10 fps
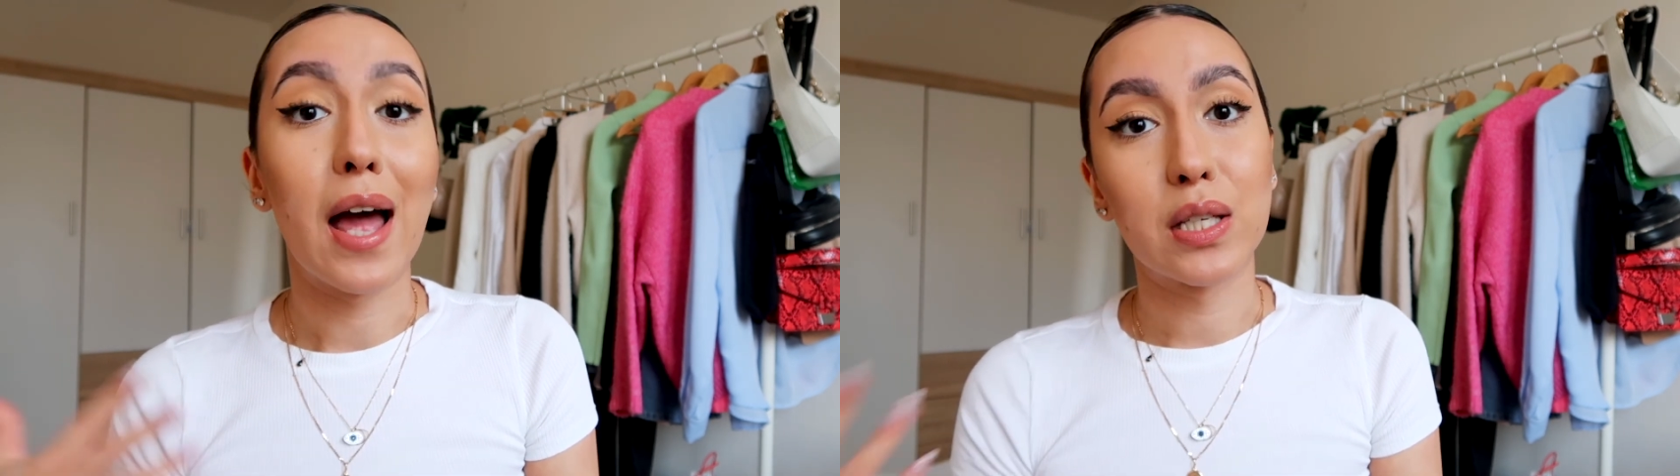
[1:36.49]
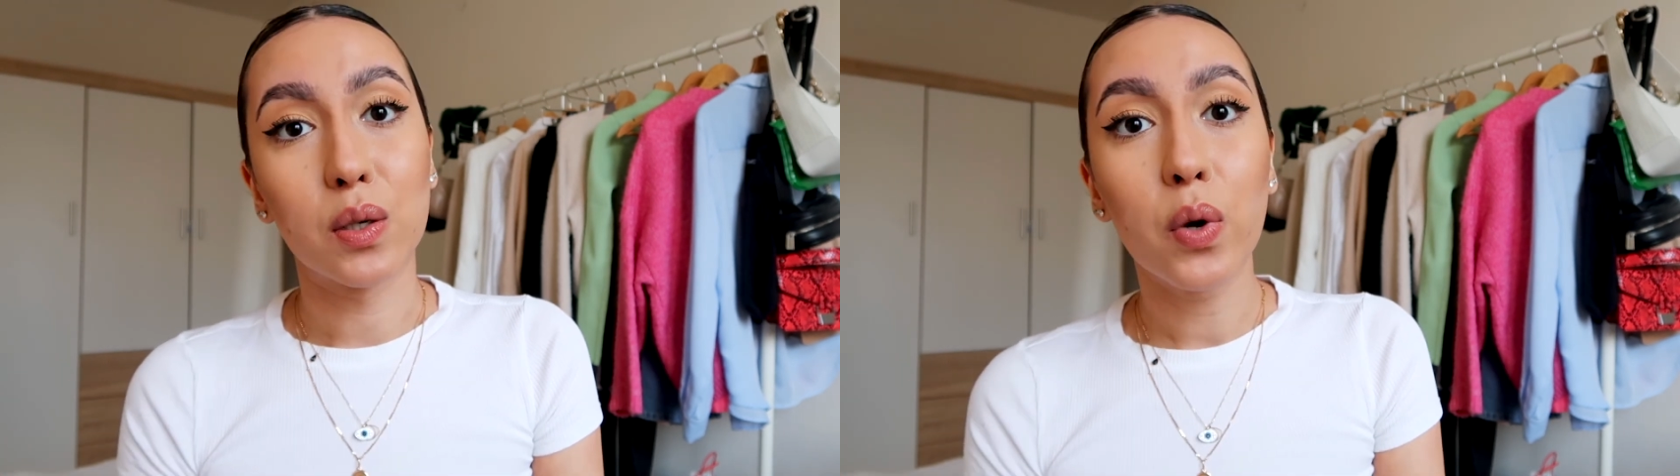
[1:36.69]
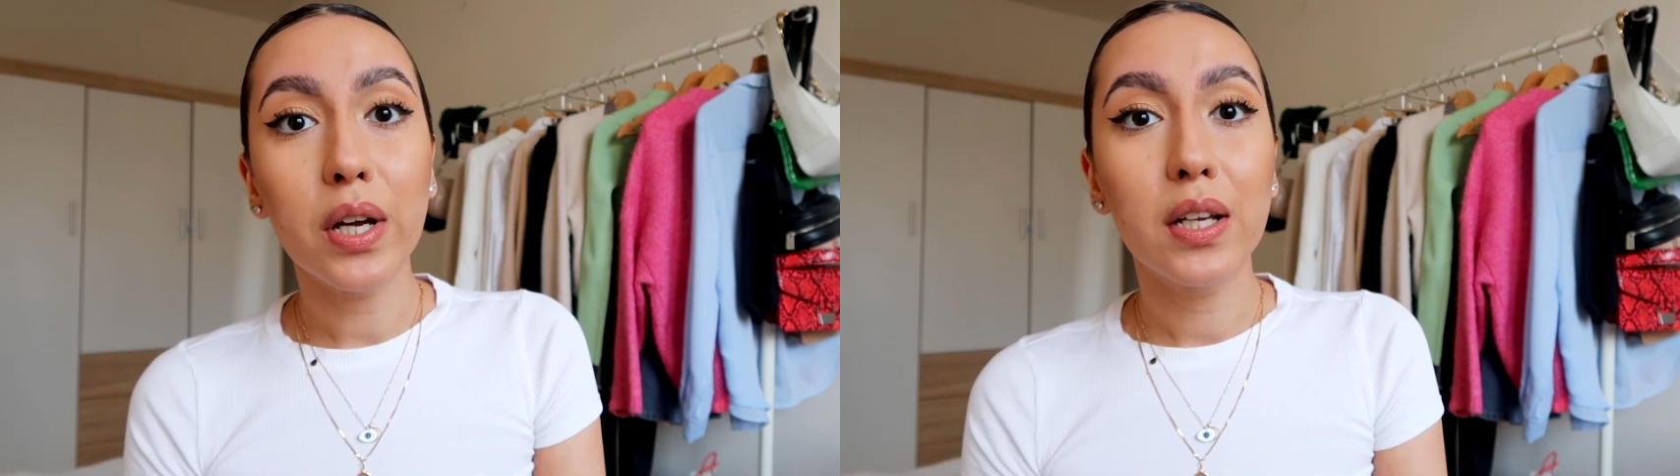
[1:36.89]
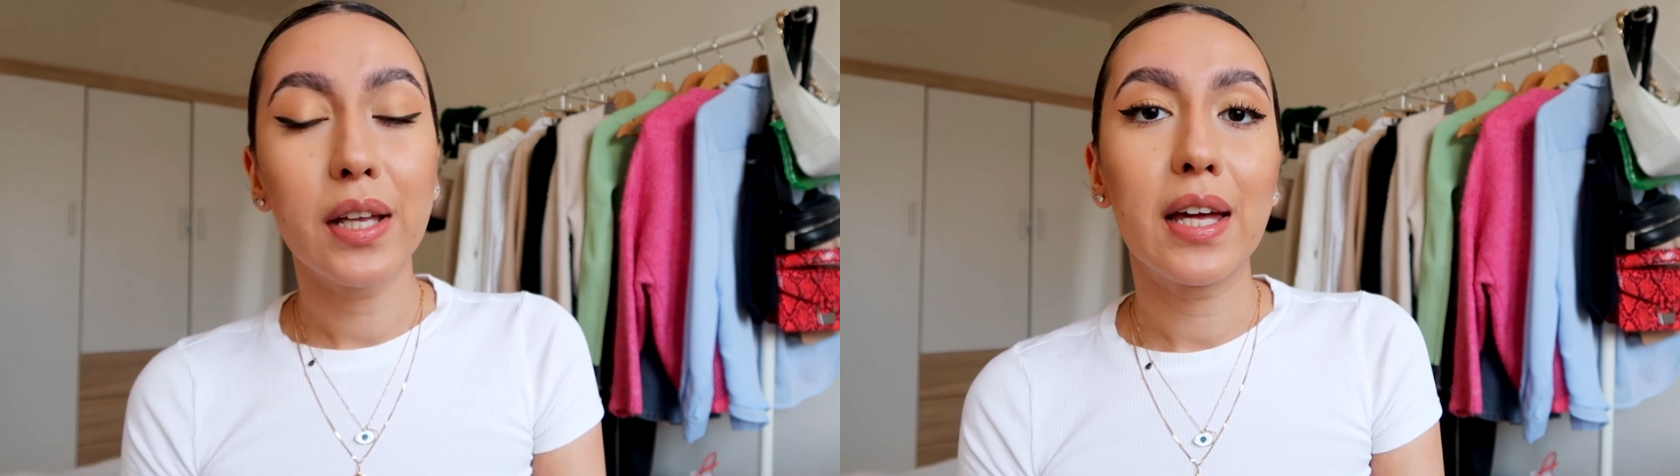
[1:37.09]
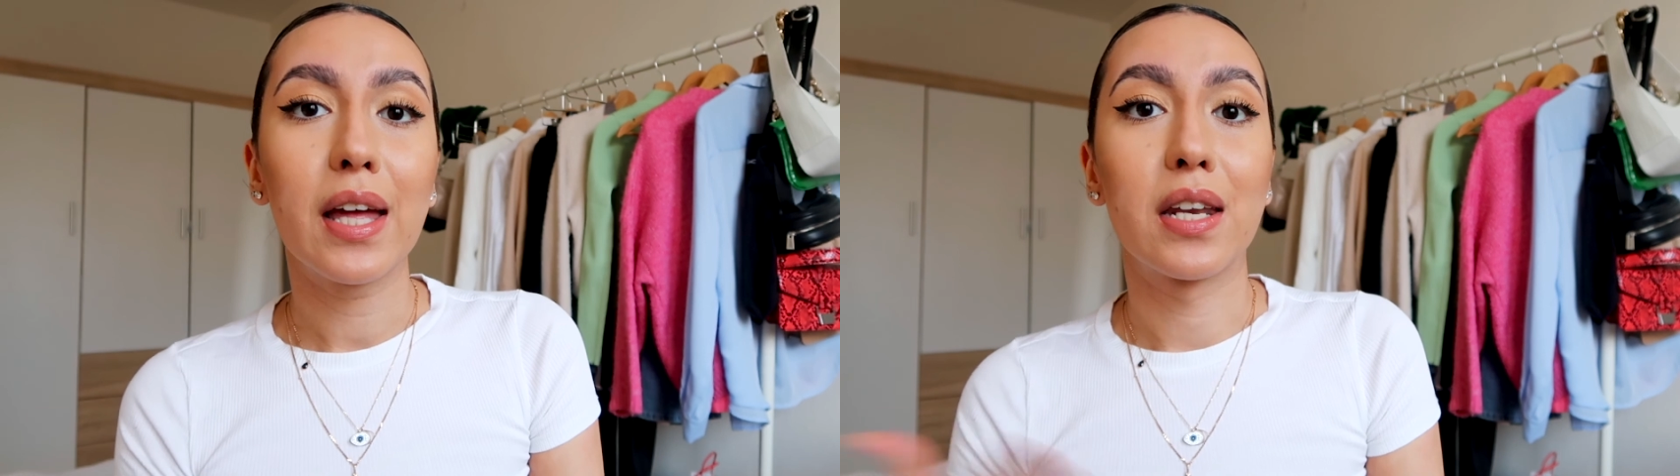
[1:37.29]
as
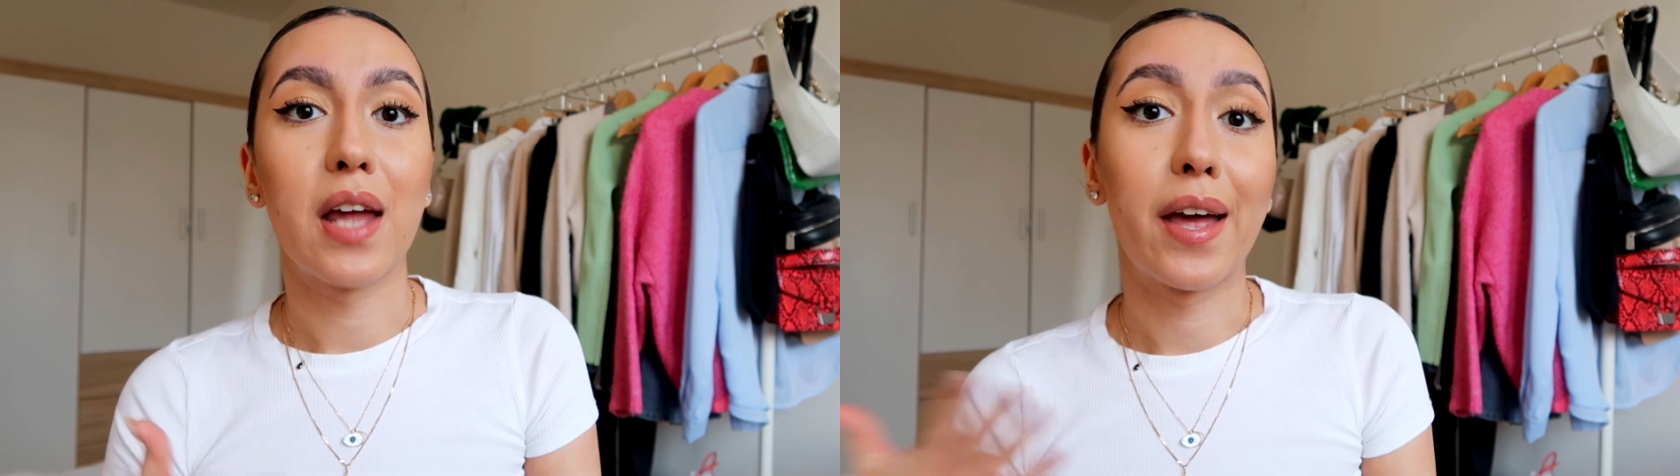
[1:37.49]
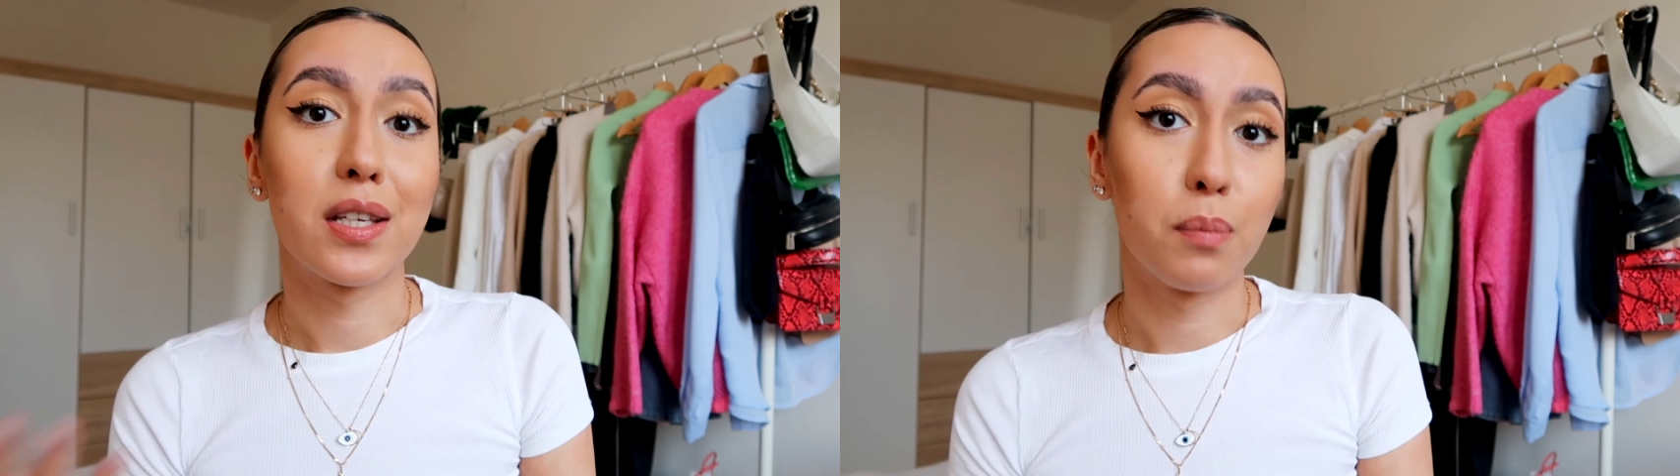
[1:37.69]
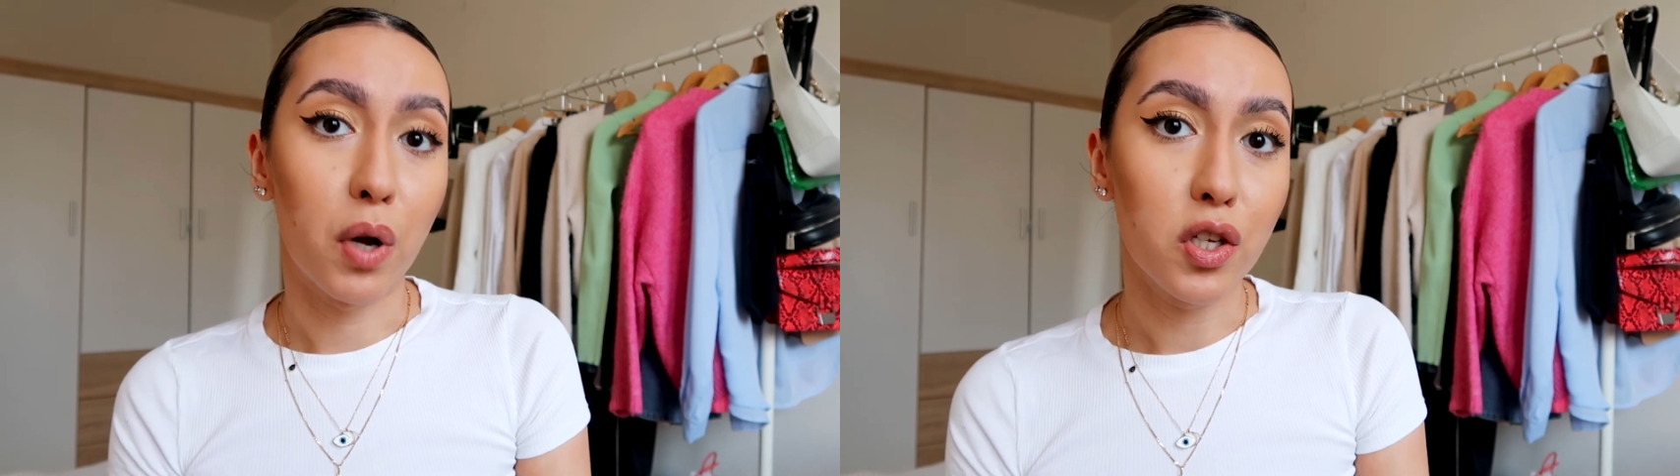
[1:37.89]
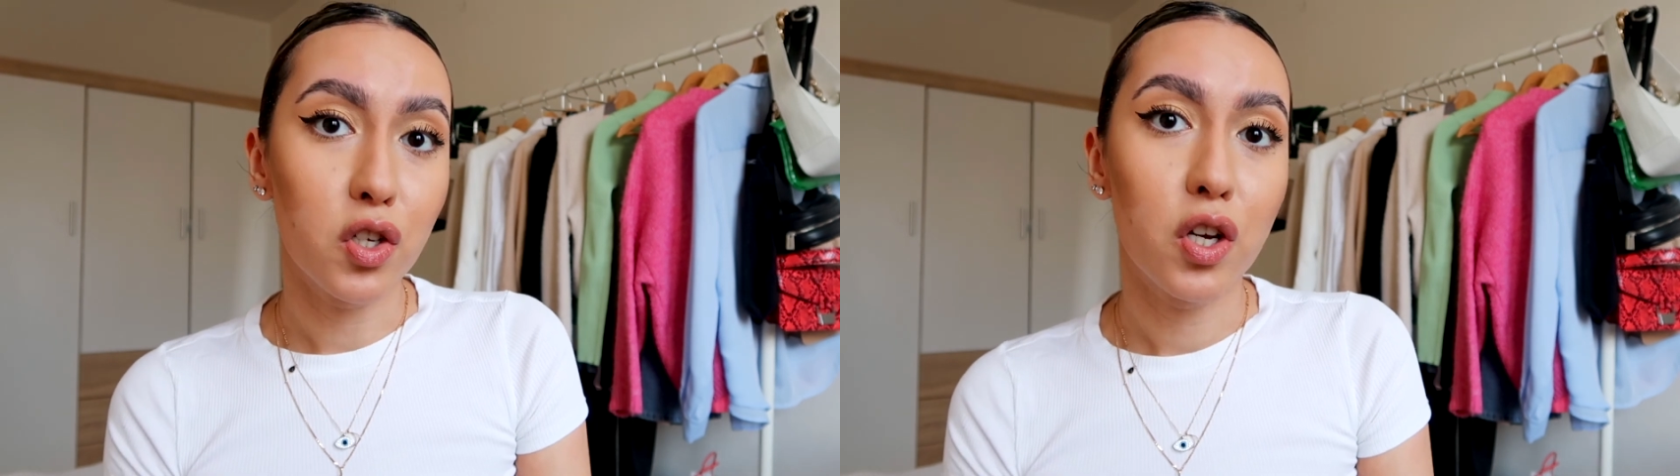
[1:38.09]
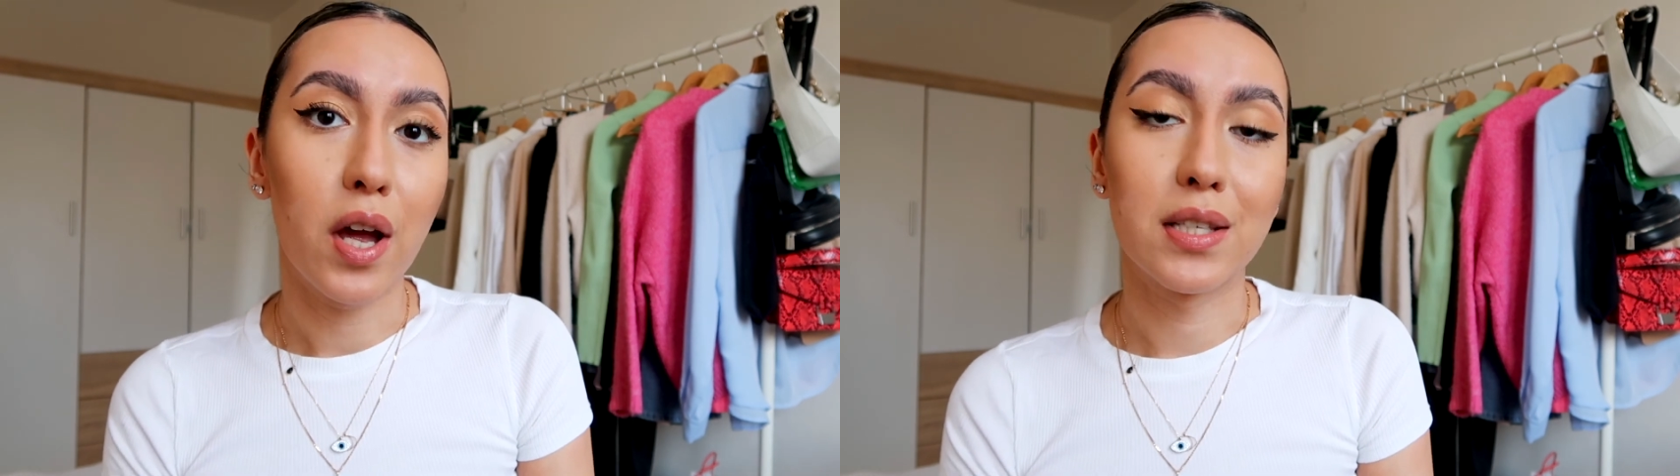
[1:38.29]
quickly and as
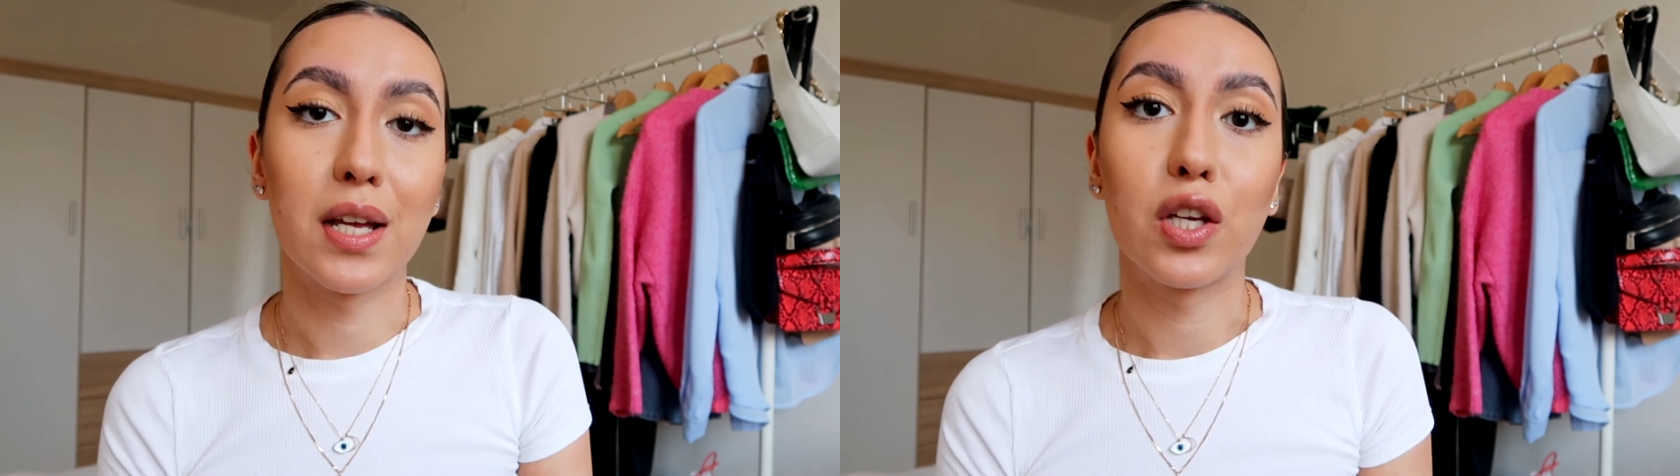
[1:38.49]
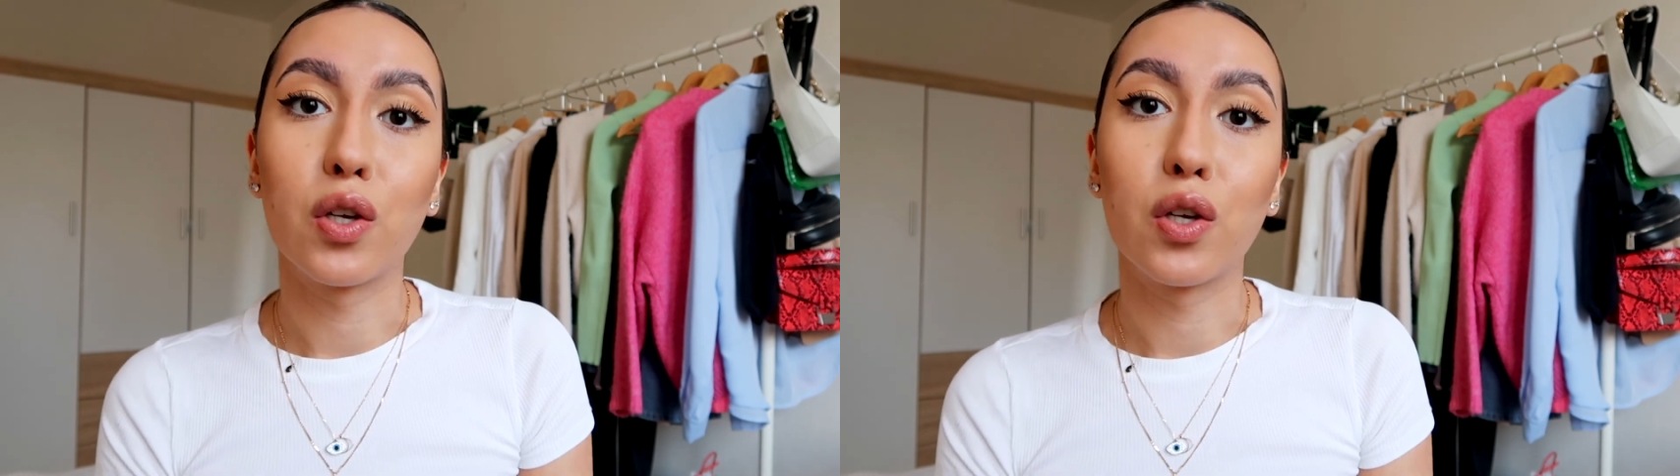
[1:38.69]
much as I